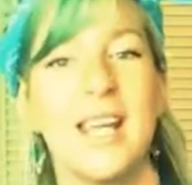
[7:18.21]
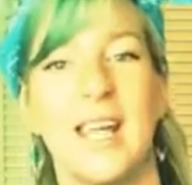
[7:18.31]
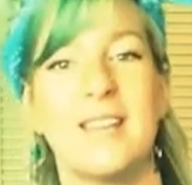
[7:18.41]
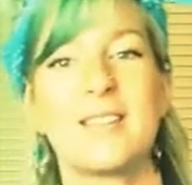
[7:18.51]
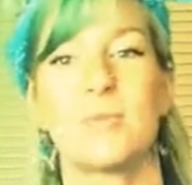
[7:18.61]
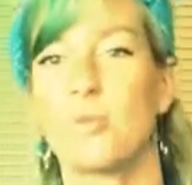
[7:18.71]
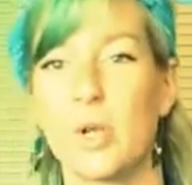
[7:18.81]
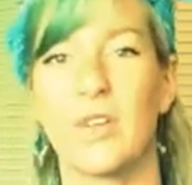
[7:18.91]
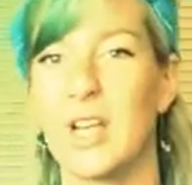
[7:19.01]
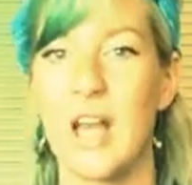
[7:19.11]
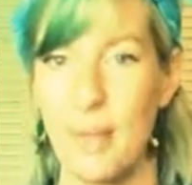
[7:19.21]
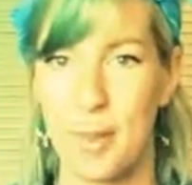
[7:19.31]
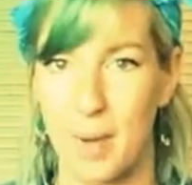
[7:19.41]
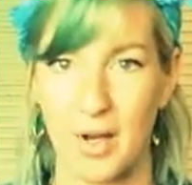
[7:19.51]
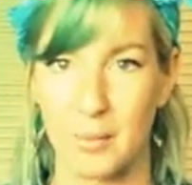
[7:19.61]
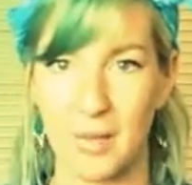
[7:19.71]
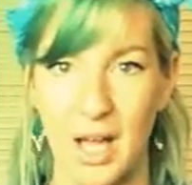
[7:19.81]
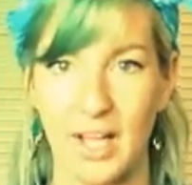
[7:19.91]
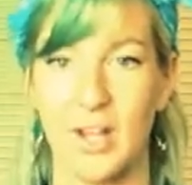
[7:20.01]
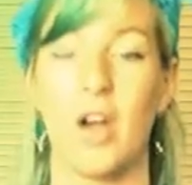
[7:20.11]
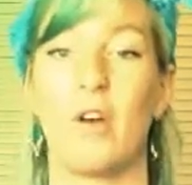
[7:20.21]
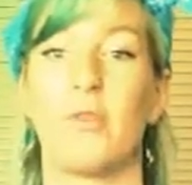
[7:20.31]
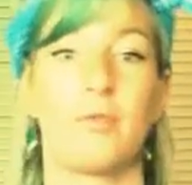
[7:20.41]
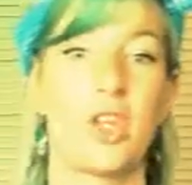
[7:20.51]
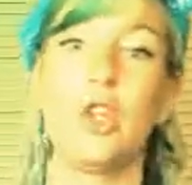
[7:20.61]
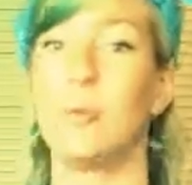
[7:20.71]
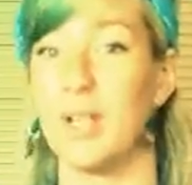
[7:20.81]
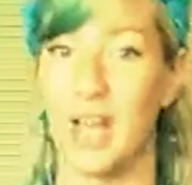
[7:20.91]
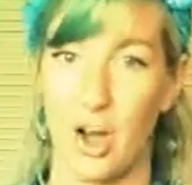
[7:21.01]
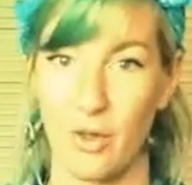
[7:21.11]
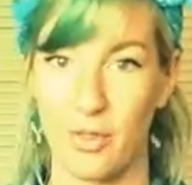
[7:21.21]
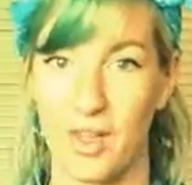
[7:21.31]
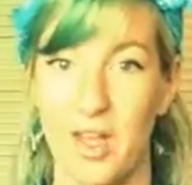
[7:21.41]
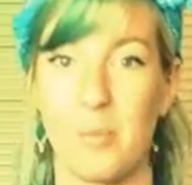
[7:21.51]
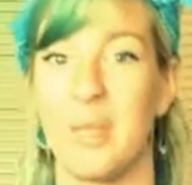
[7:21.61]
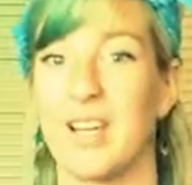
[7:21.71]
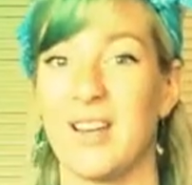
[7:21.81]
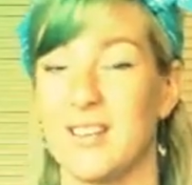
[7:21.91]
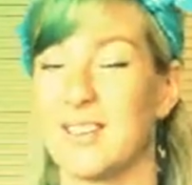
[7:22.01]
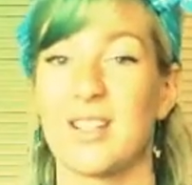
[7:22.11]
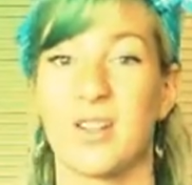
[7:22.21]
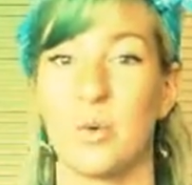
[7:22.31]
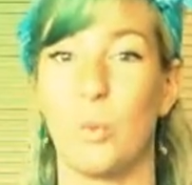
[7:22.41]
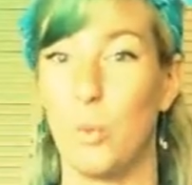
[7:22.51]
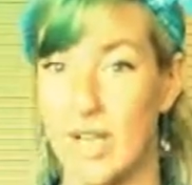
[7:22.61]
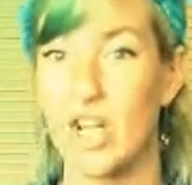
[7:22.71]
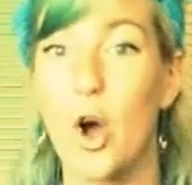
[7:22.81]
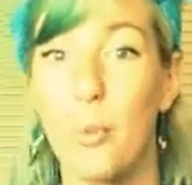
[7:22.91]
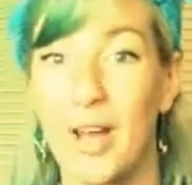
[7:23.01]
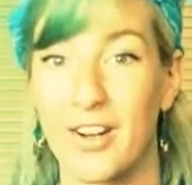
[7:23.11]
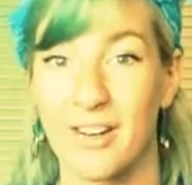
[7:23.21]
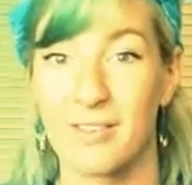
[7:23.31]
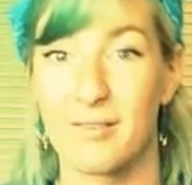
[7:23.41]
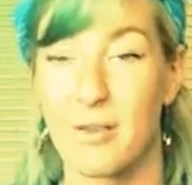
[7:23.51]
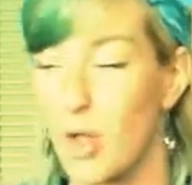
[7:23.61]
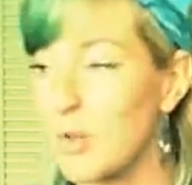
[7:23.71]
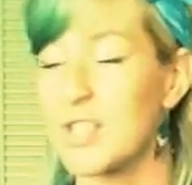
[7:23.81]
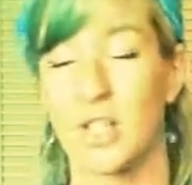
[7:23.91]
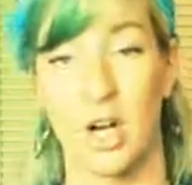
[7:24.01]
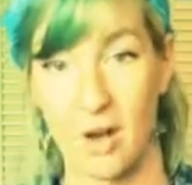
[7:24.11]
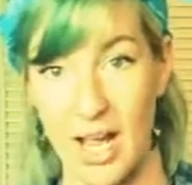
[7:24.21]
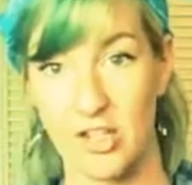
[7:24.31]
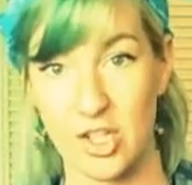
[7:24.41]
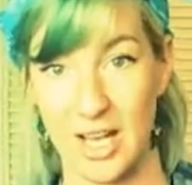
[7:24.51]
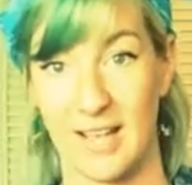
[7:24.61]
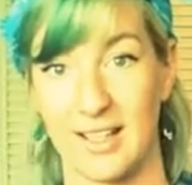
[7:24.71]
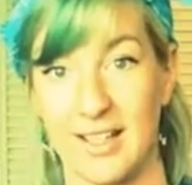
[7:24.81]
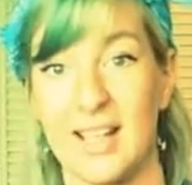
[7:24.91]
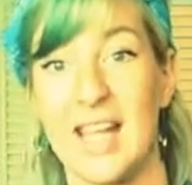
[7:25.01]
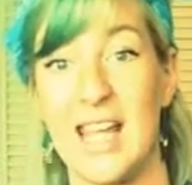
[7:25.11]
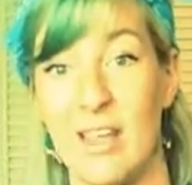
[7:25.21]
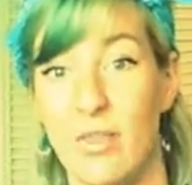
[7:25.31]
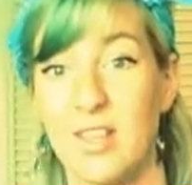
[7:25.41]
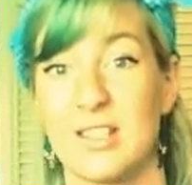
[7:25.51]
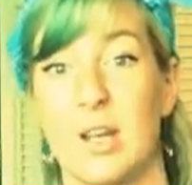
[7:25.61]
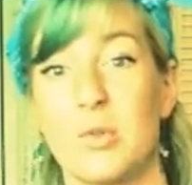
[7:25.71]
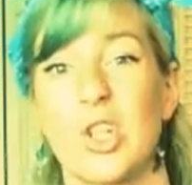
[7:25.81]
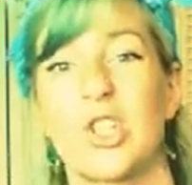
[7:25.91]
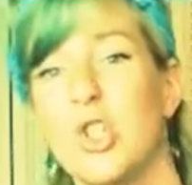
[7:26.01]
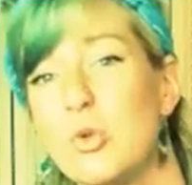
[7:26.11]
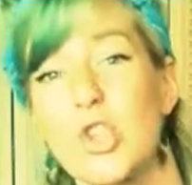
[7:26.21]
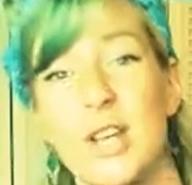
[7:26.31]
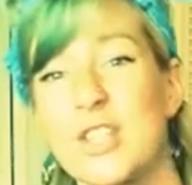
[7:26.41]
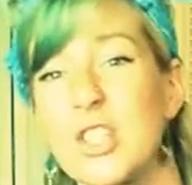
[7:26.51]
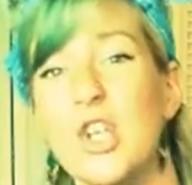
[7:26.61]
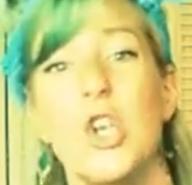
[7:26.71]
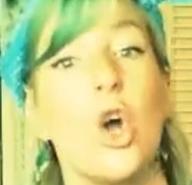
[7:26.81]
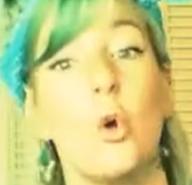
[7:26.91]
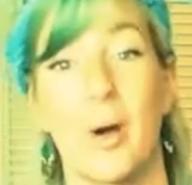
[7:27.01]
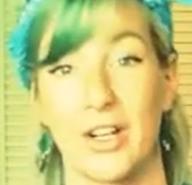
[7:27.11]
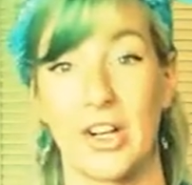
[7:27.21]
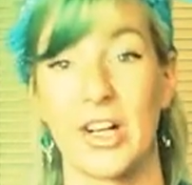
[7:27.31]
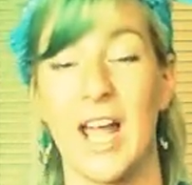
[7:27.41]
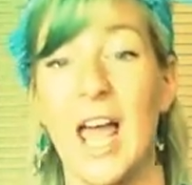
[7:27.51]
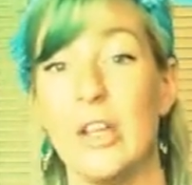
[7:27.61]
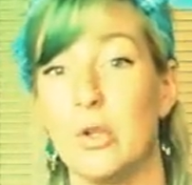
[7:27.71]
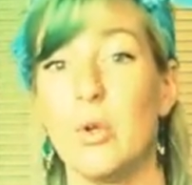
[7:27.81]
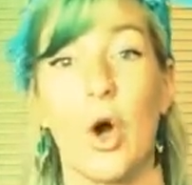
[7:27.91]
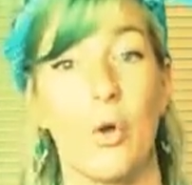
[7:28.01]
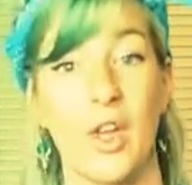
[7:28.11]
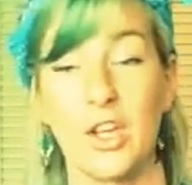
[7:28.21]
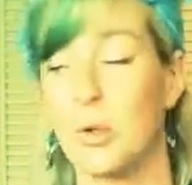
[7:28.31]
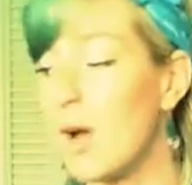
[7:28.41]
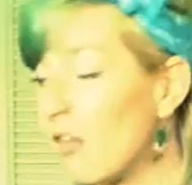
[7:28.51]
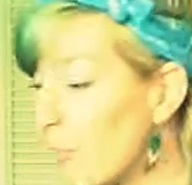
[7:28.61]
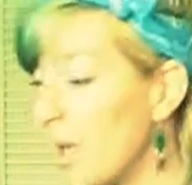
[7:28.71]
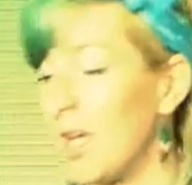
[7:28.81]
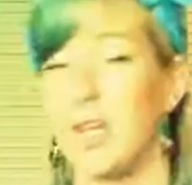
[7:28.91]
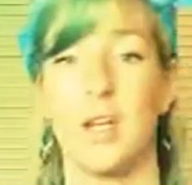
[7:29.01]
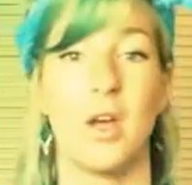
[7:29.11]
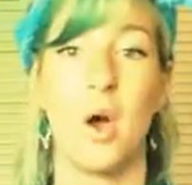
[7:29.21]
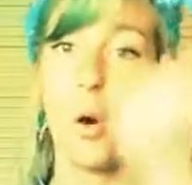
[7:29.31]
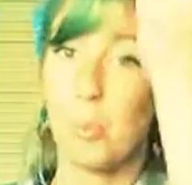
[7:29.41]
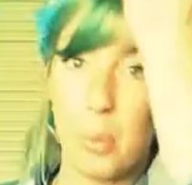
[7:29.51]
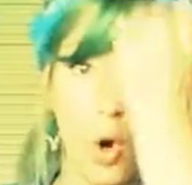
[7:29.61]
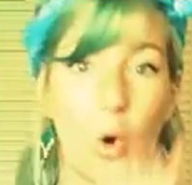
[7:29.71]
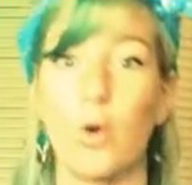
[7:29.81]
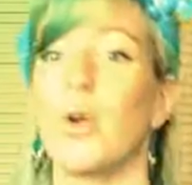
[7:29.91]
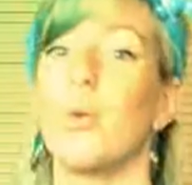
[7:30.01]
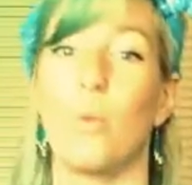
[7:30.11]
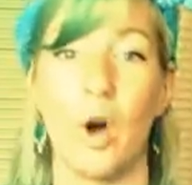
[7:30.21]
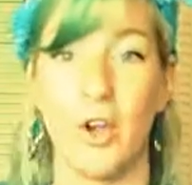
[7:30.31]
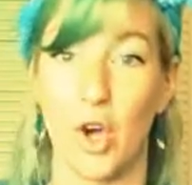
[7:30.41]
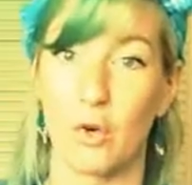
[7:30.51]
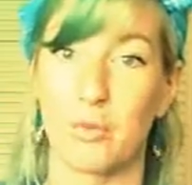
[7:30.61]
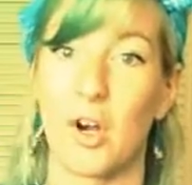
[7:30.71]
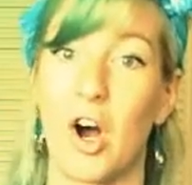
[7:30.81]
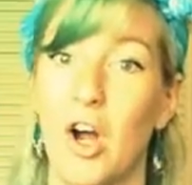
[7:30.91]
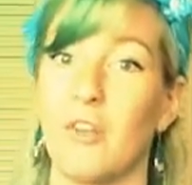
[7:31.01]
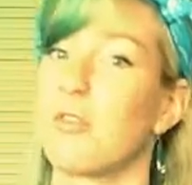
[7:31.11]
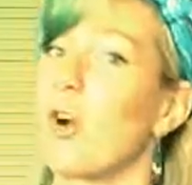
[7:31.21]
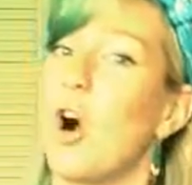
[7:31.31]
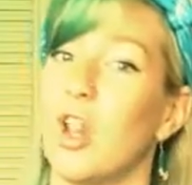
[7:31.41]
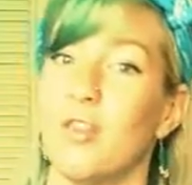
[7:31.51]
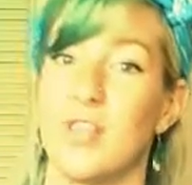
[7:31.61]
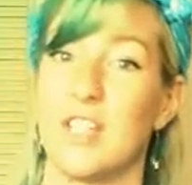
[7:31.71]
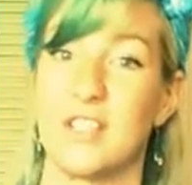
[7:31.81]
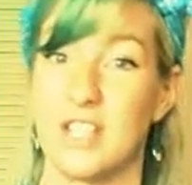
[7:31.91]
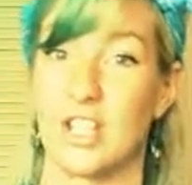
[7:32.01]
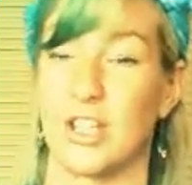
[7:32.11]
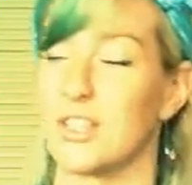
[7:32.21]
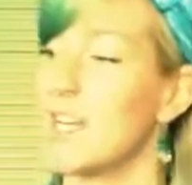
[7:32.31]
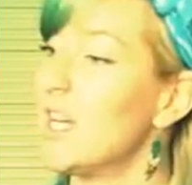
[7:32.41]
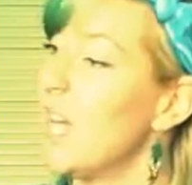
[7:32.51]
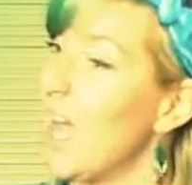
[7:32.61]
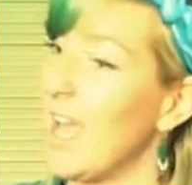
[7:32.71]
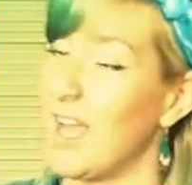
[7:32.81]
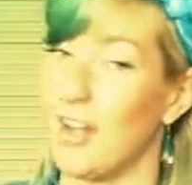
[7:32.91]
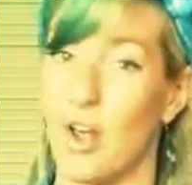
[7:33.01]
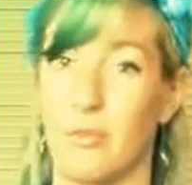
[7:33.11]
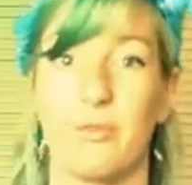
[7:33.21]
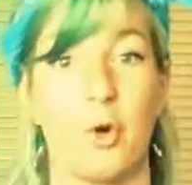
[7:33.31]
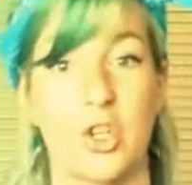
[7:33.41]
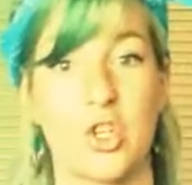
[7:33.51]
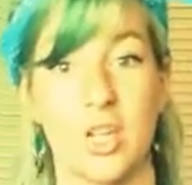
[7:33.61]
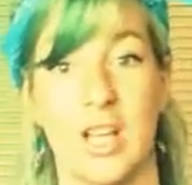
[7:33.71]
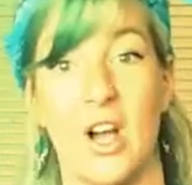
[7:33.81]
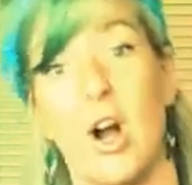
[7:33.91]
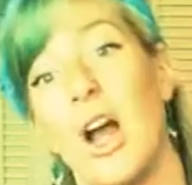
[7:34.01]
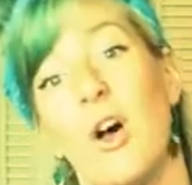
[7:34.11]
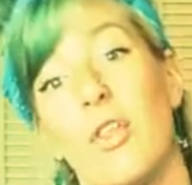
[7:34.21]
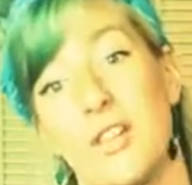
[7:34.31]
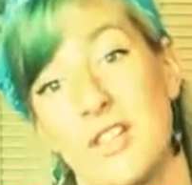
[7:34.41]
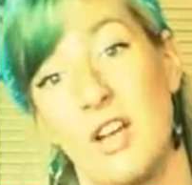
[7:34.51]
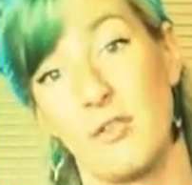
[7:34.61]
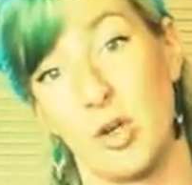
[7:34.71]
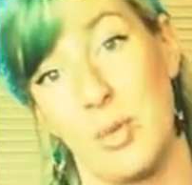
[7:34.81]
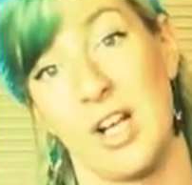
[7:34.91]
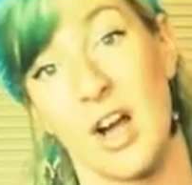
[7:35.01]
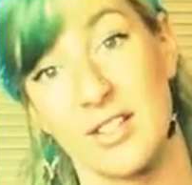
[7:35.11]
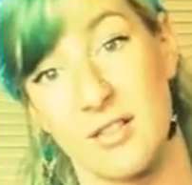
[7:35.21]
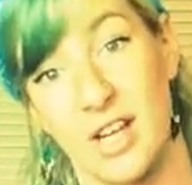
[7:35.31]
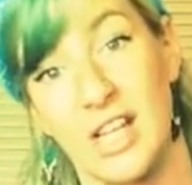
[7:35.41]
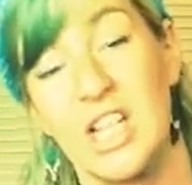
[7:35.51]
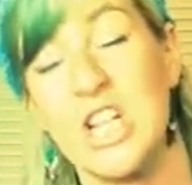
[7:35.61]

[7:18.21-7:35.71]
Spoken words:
It's really not the bottom line of human health, because we know better. Those that are educated in this subject, you just know better. And you know that you have been pulled one over on for all of these years, and unfortunately our health has suffered because of it.